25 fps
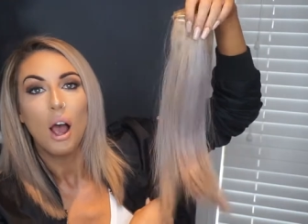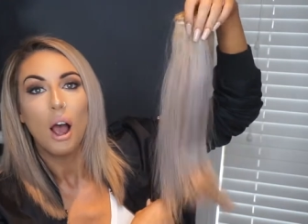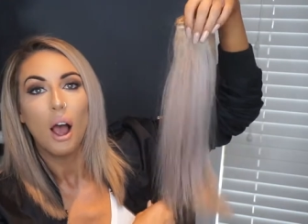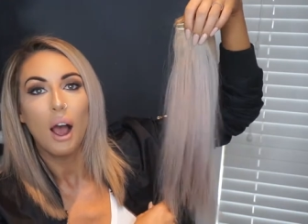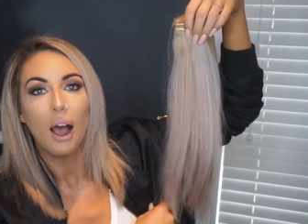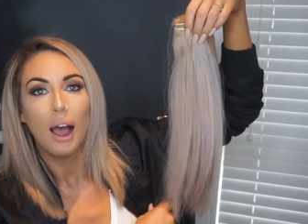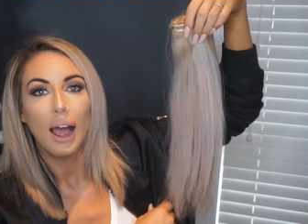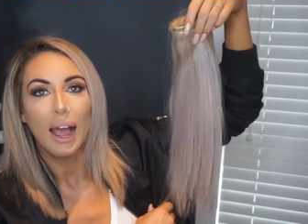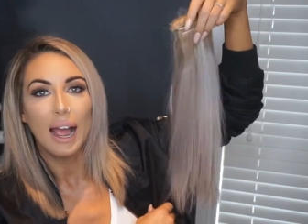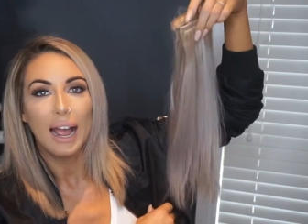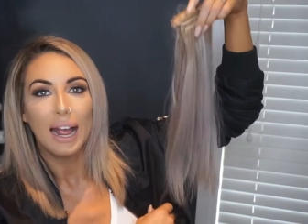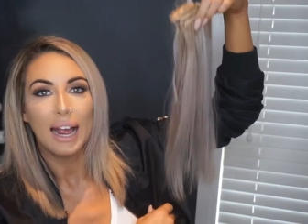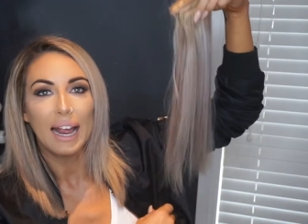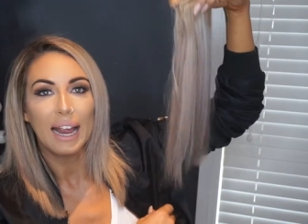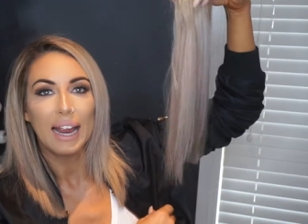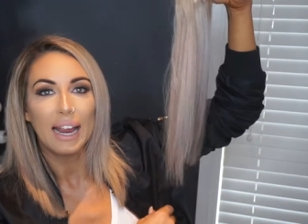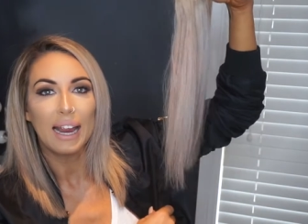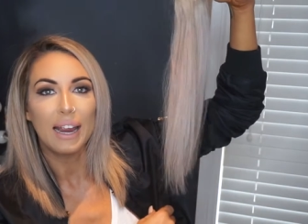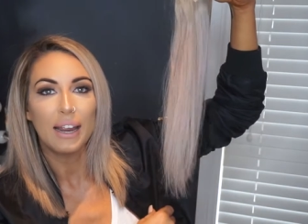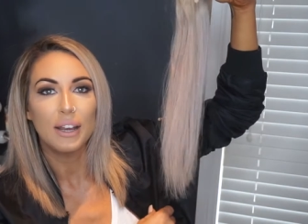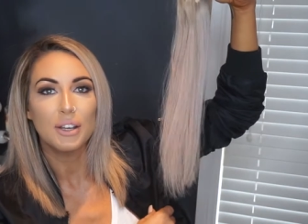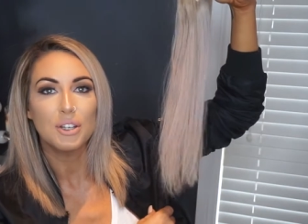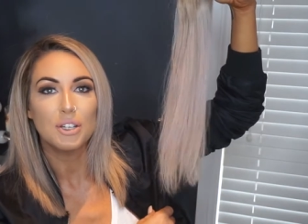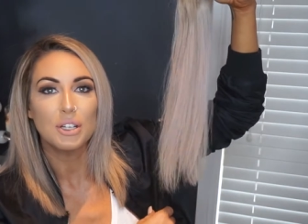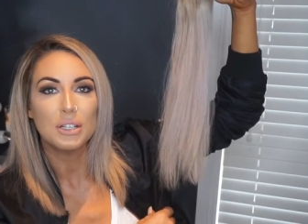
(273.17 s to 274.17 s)

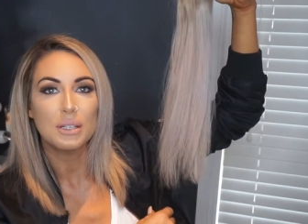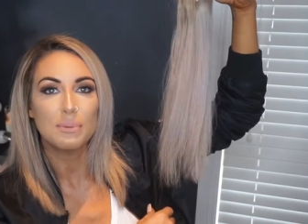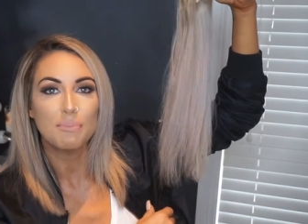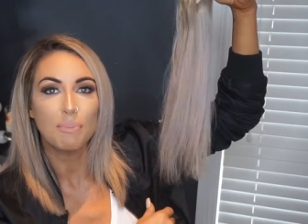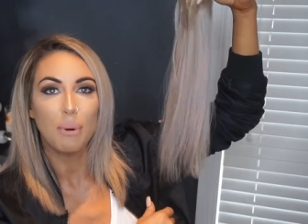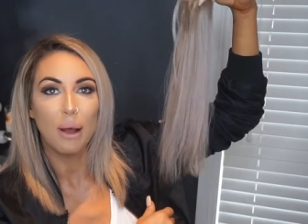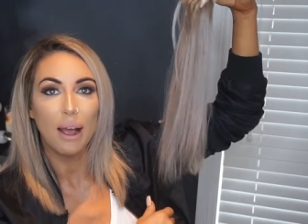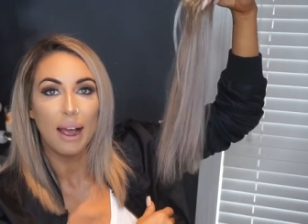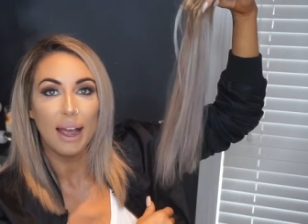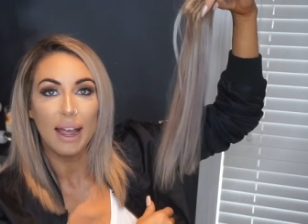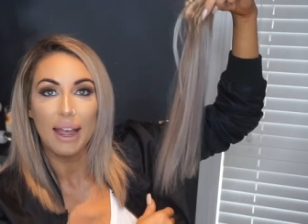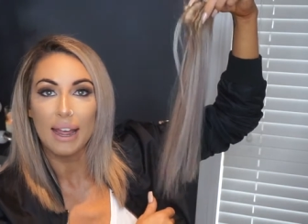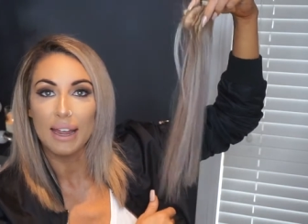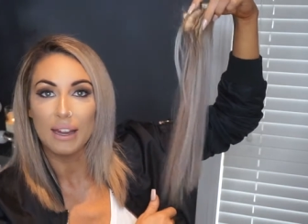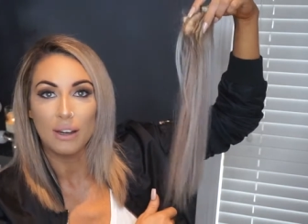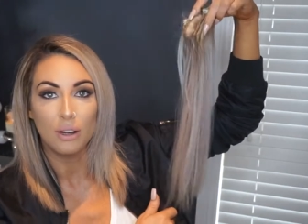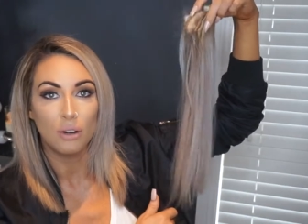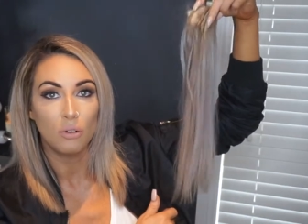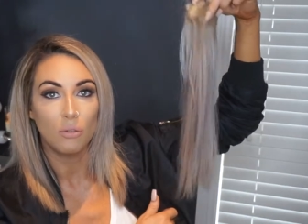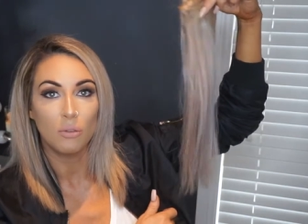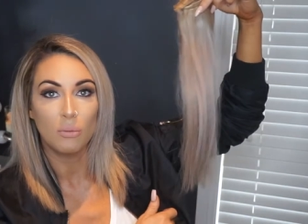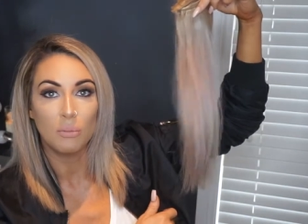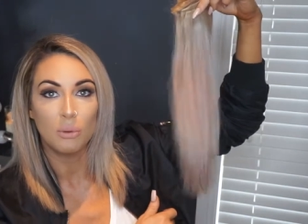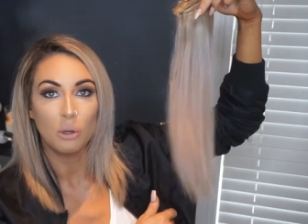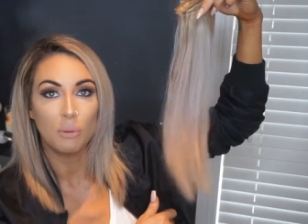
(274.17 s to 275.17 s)
I just buy
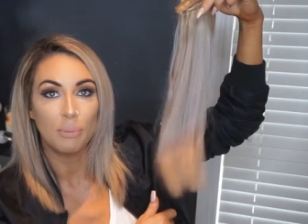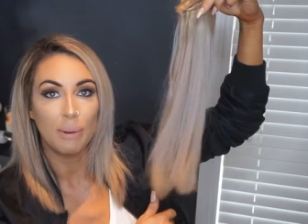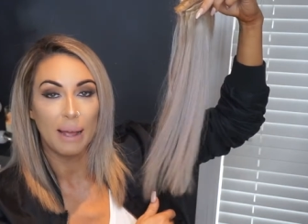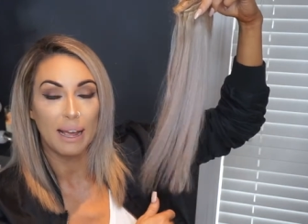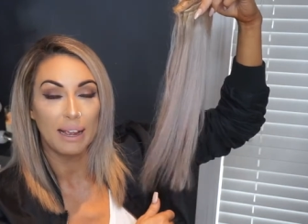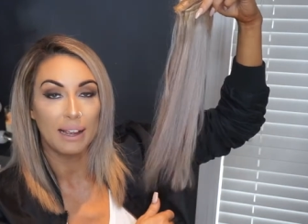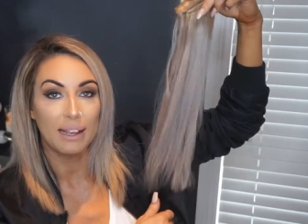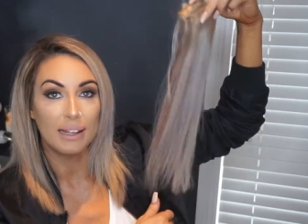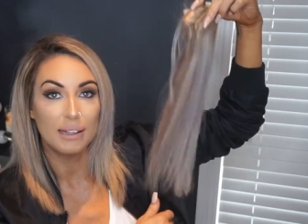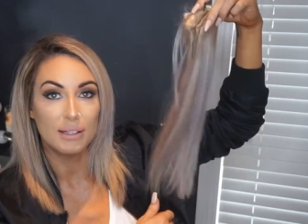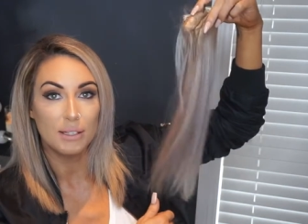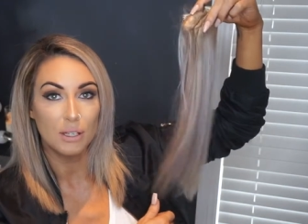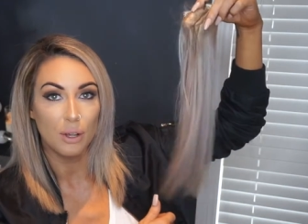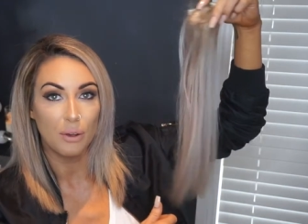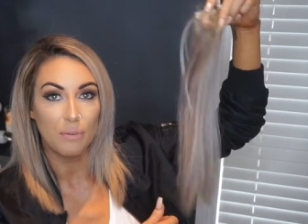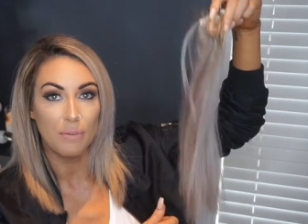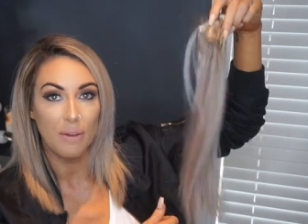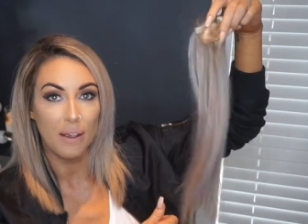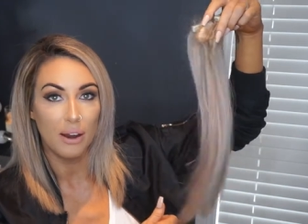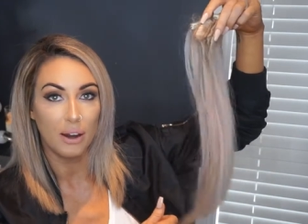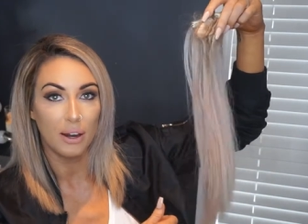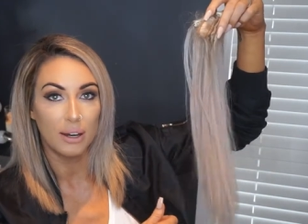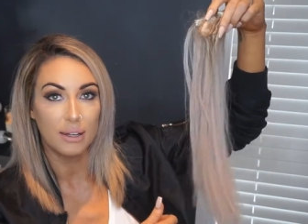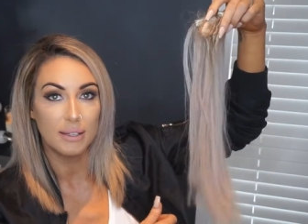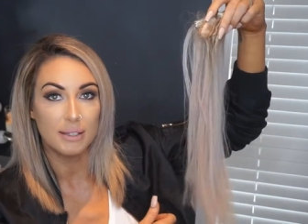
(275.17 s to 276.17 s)
normal packets of
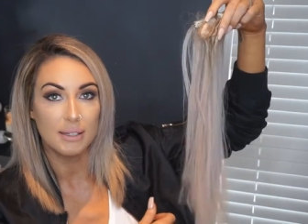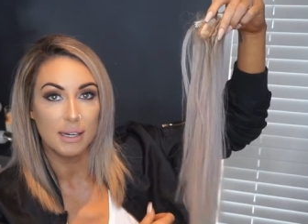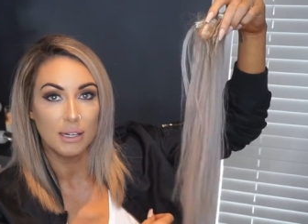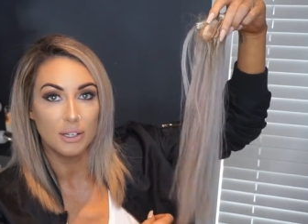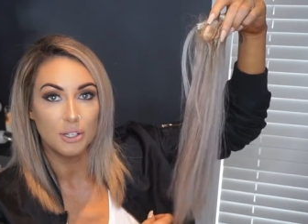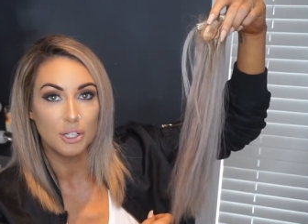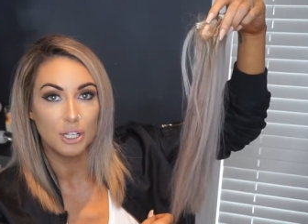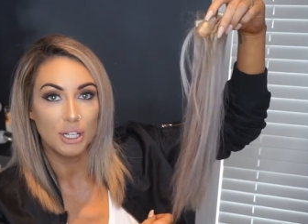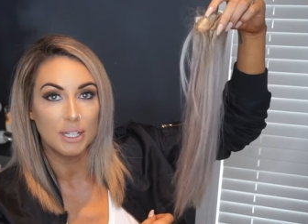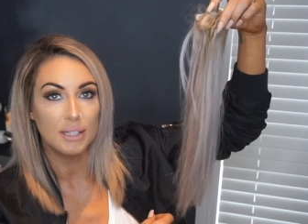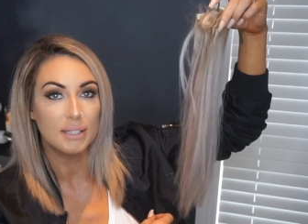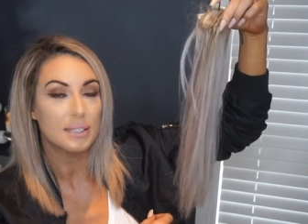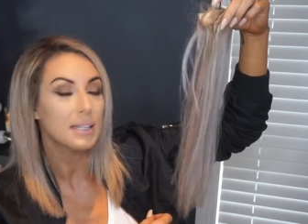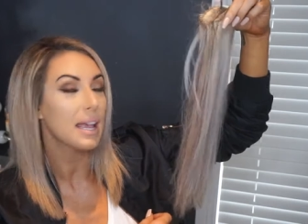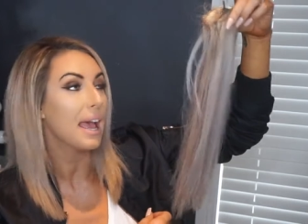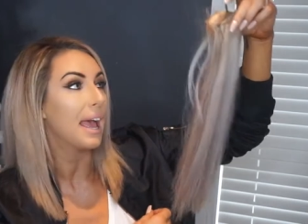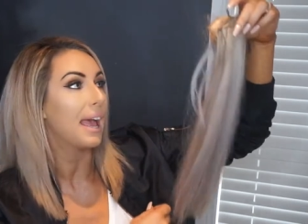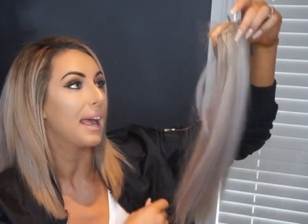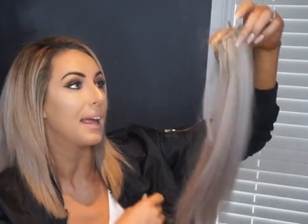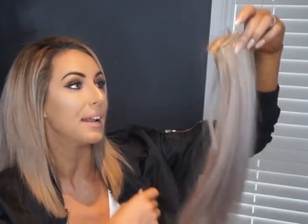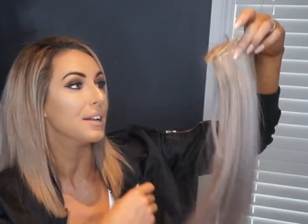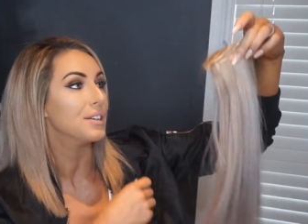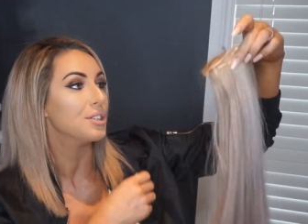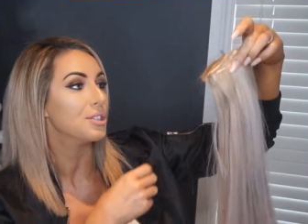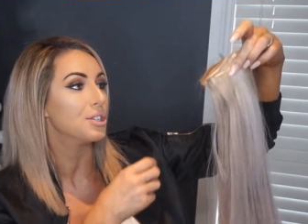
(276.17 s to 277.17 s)
hair extensions
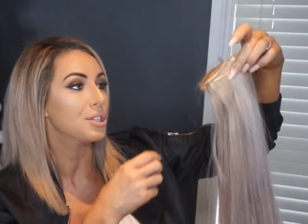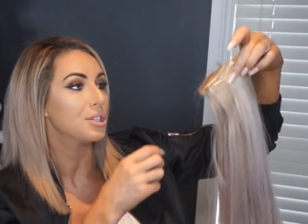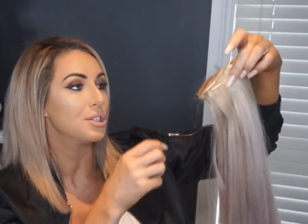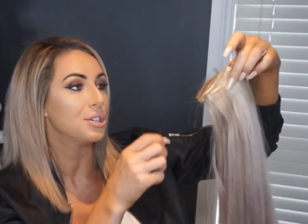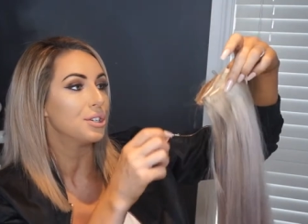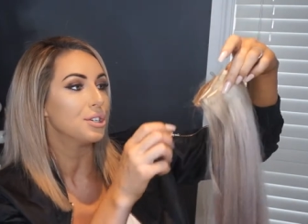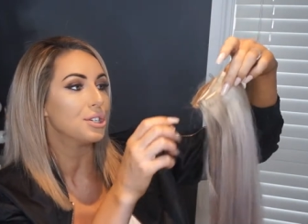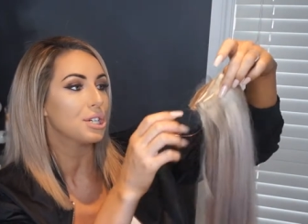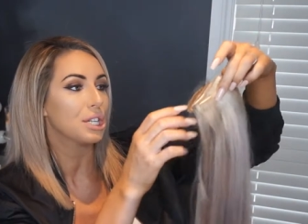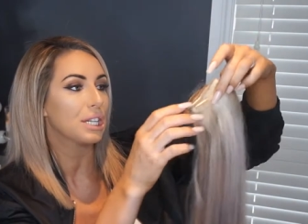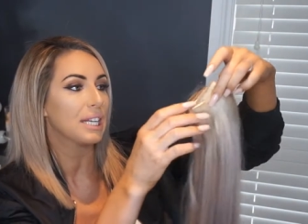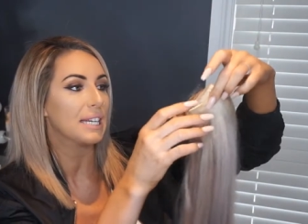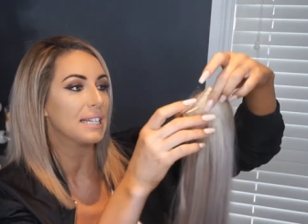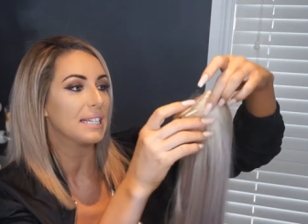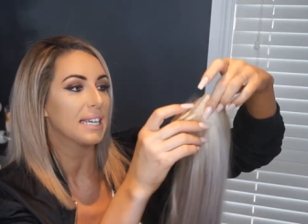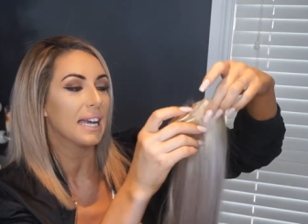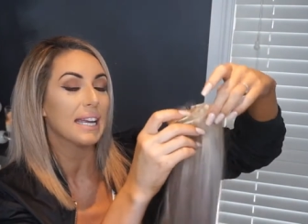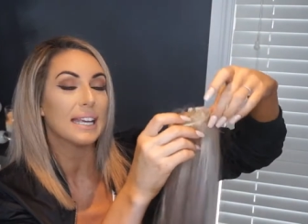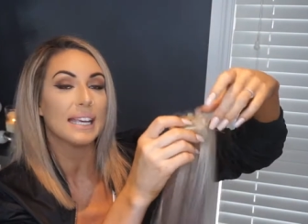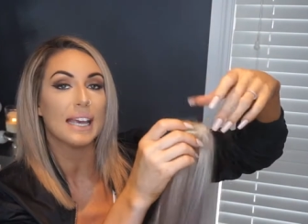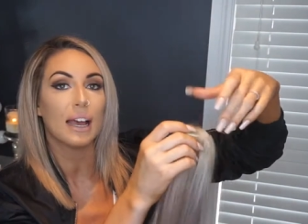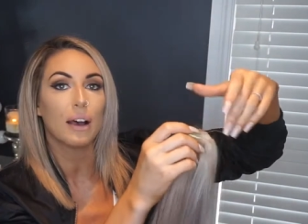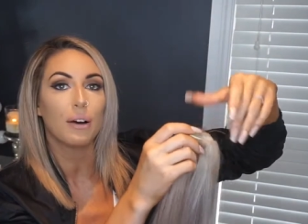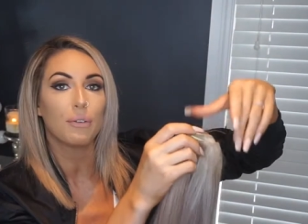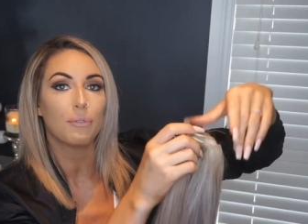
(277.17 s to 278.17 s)
and just usually
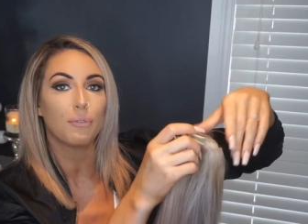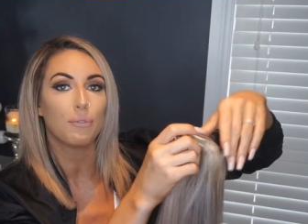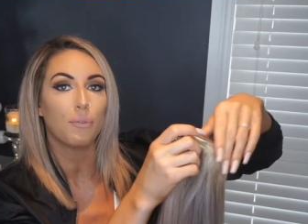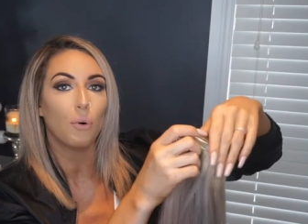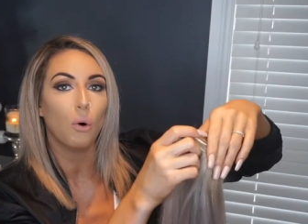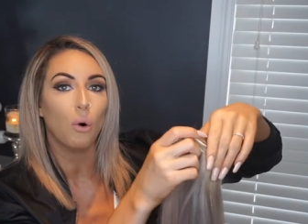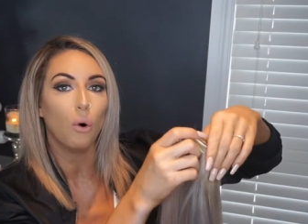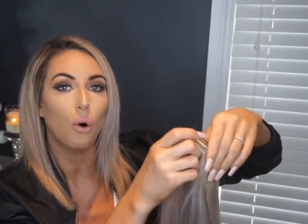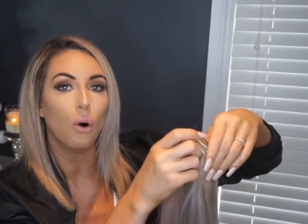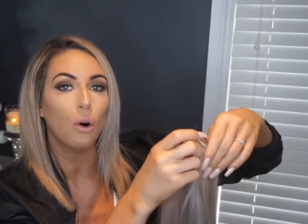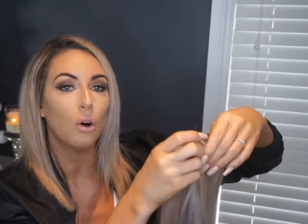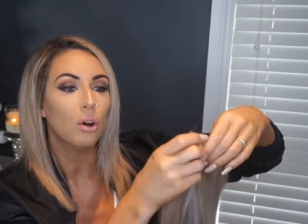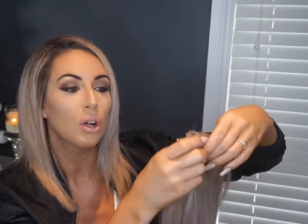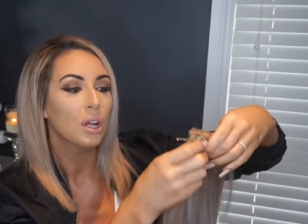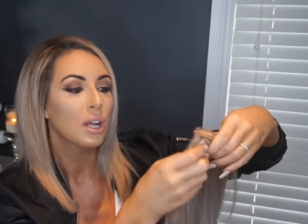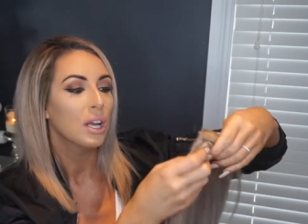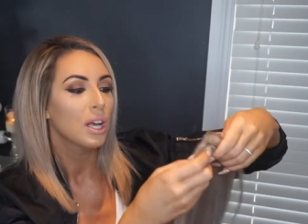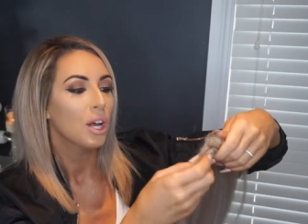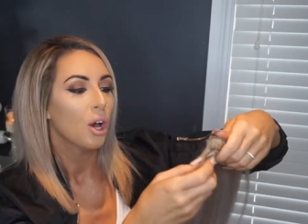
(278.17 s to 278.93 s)
take out 4